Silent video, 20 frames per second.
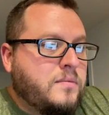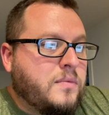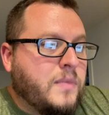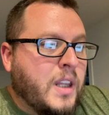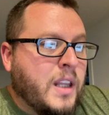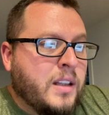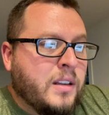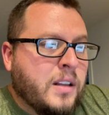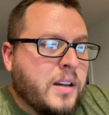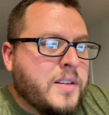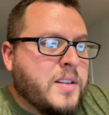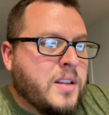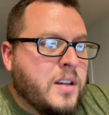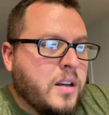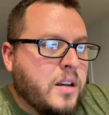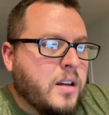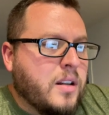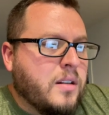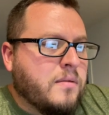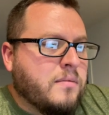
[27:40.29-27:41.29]
It looks
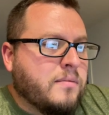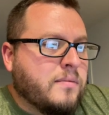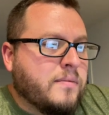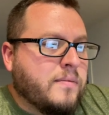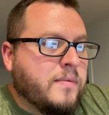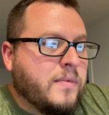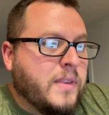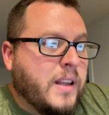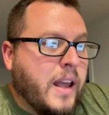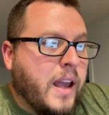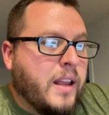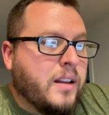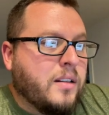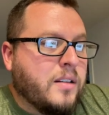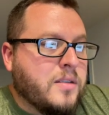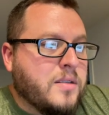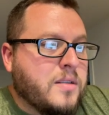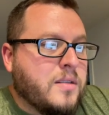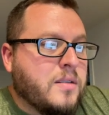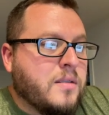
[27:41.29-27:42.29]
good. That
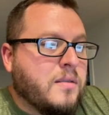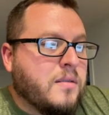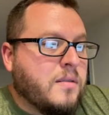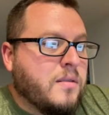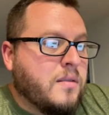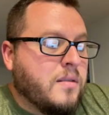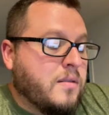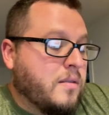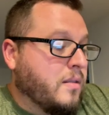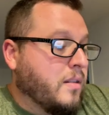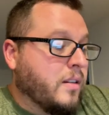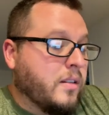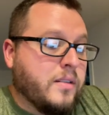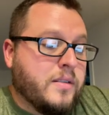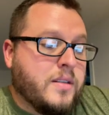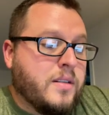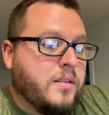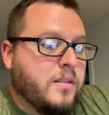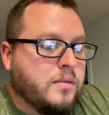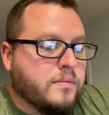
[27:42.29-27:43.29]
looks
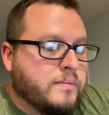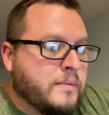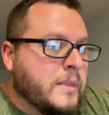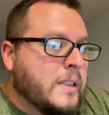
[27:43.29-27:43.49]
good.